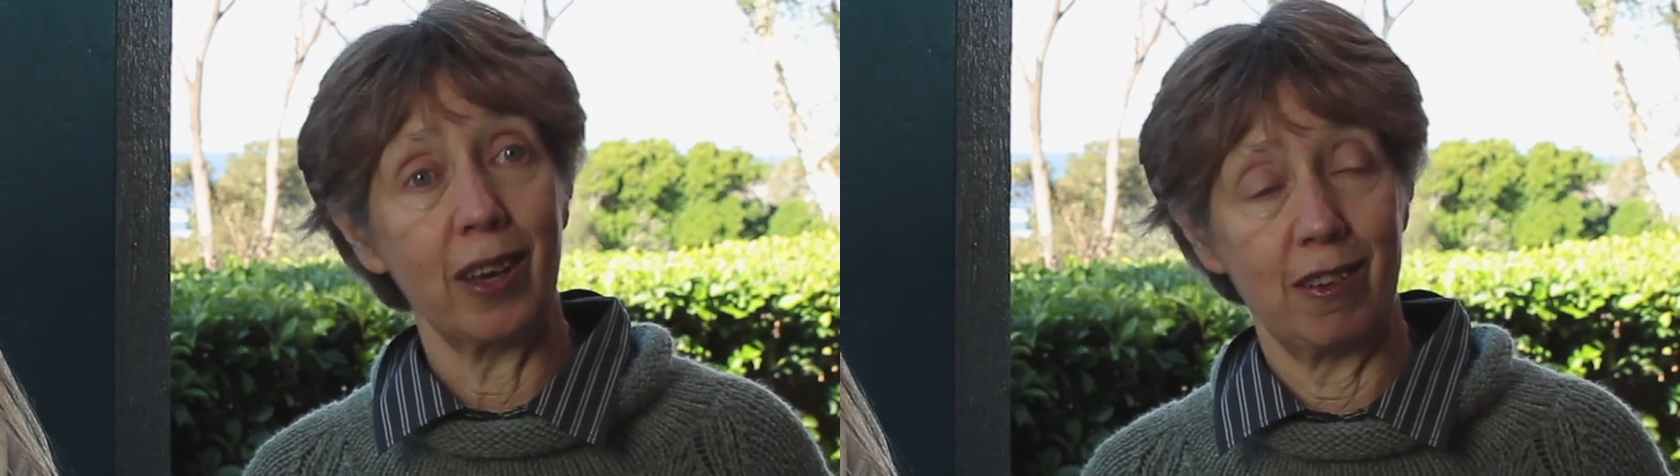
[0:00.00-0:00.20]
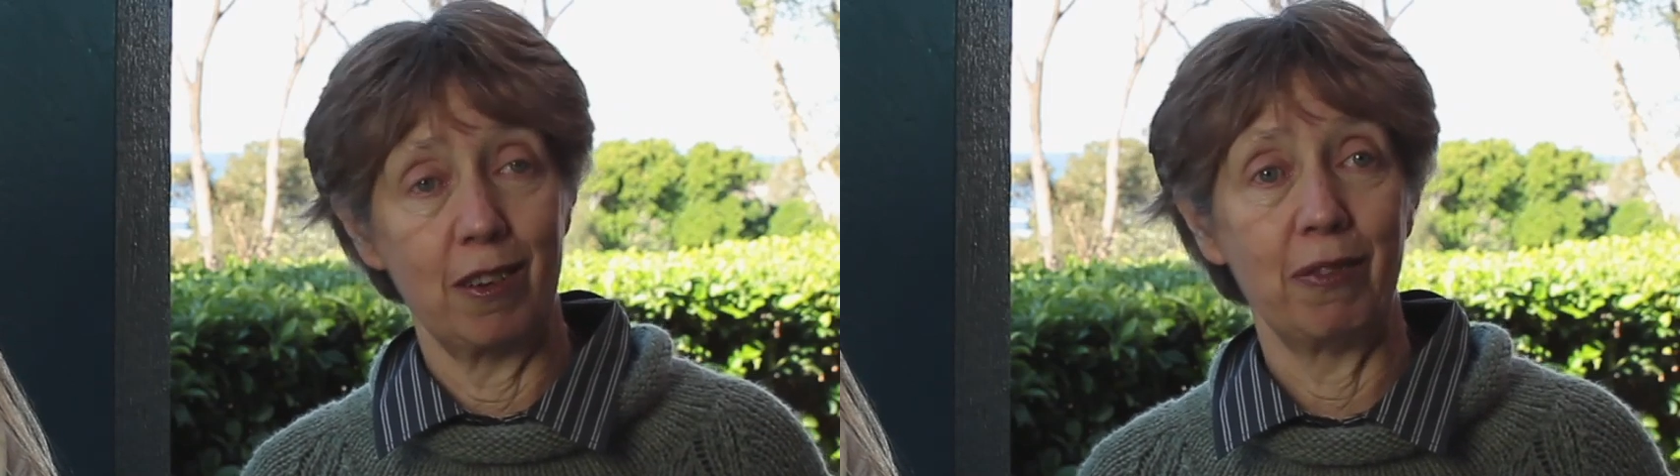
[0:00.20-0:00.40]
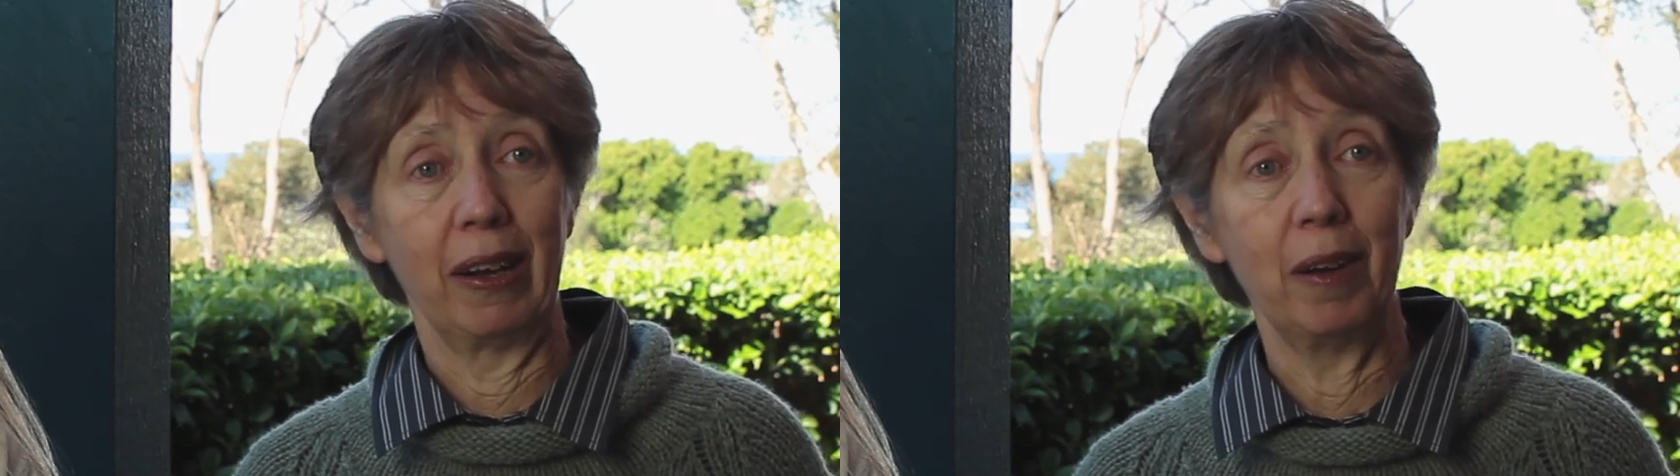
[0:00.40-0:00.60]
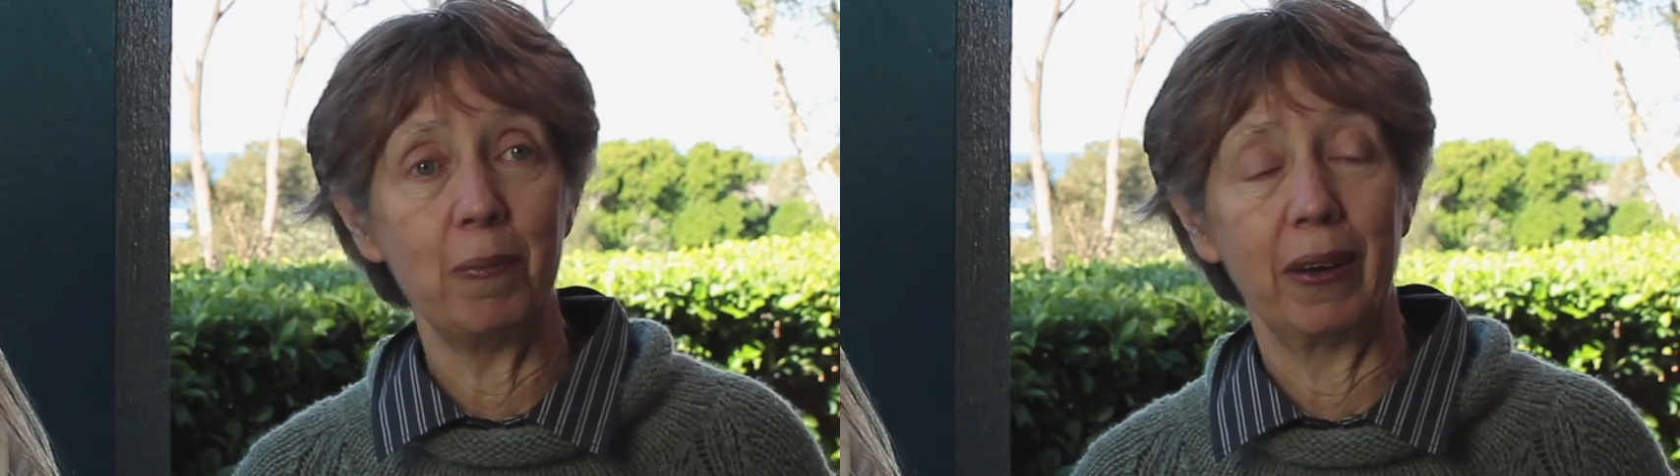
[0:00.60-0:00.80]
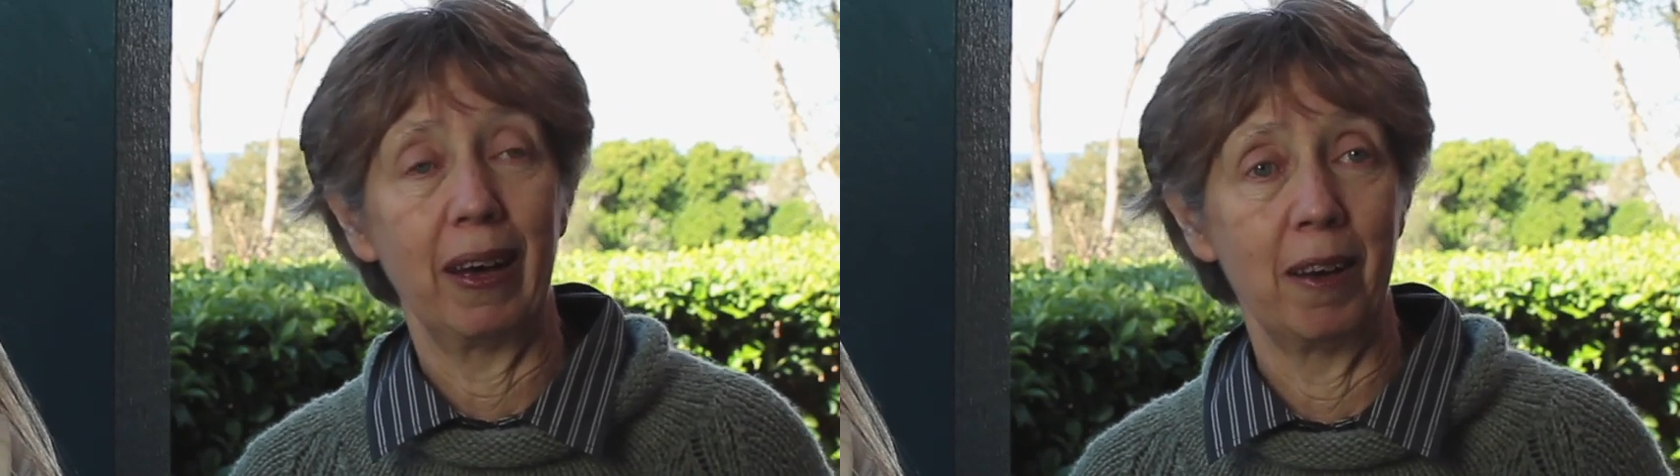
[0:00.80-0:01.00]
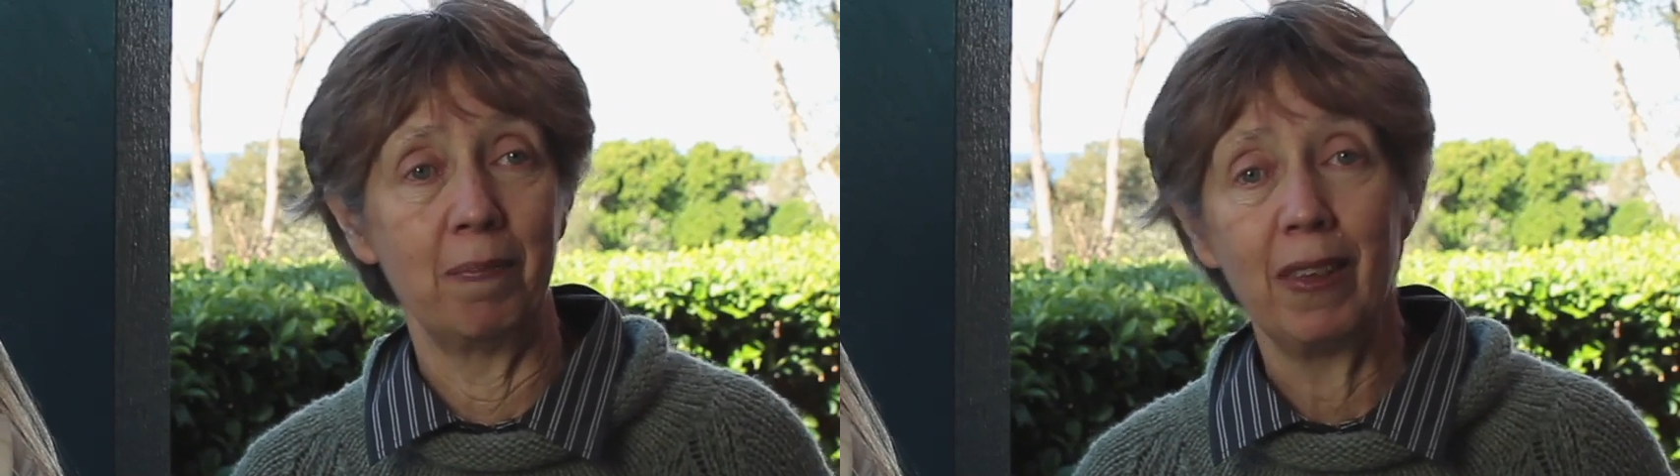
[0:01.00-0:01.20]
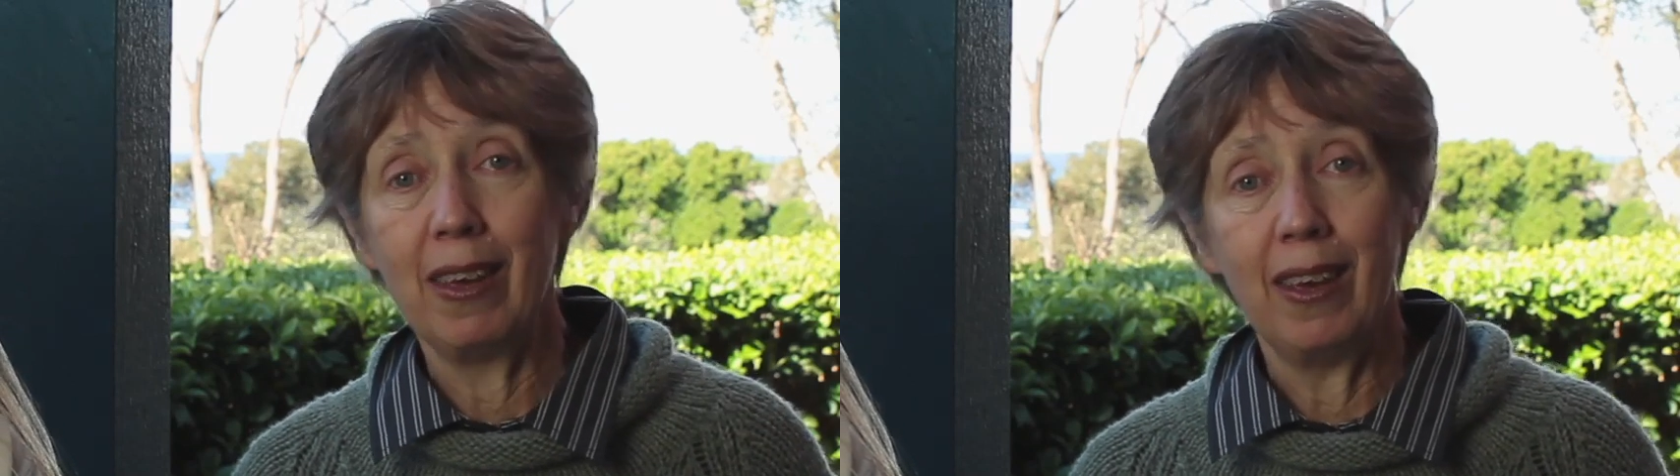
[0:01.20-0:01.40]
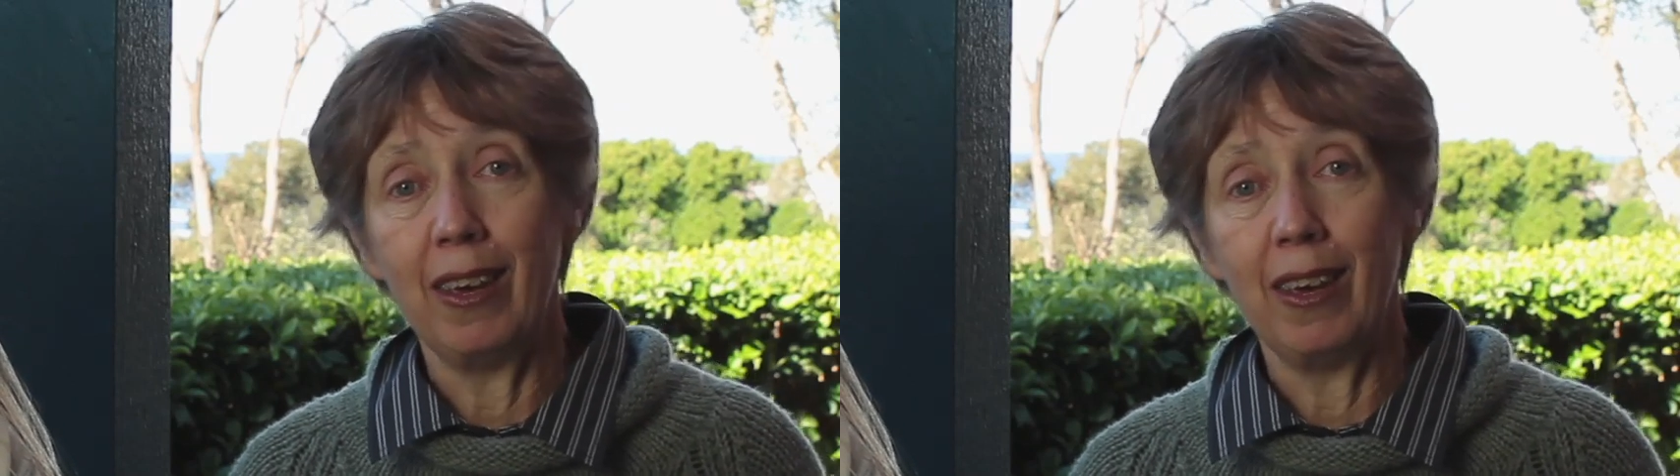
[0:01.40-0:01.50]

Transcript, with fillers: get to develop um,